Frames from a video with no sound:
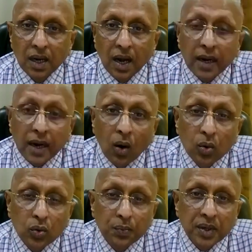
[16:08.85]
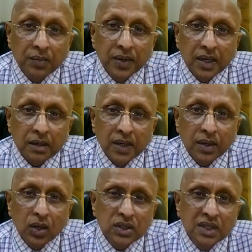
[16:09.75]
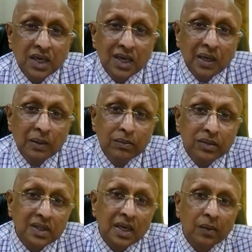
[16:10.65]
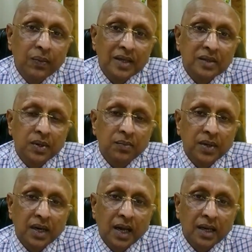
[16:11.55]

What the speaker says: and how to prepare, because he himself has prepared,